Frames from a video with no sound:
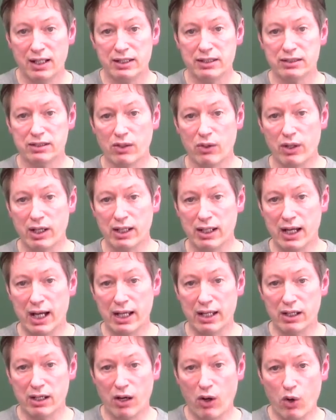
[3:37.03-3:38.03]
So
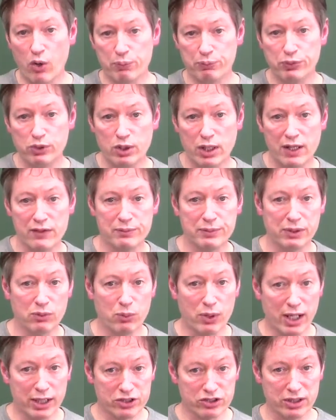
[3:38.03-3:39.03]
I hope you have been
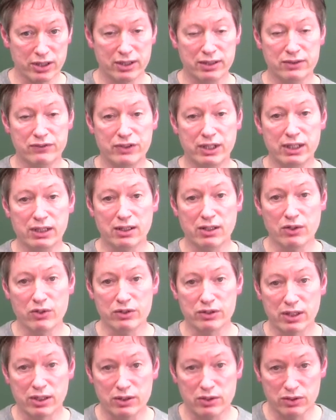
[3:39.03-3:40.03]
watching these
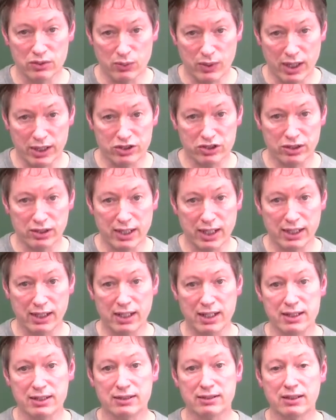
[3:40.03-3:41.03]
videos. I'll use watch in that
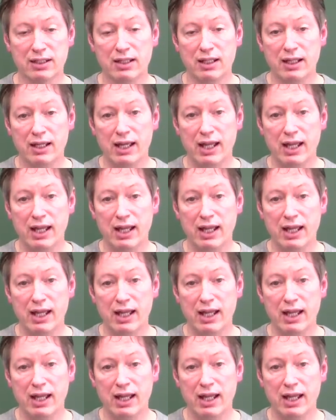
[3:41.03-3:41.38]
case.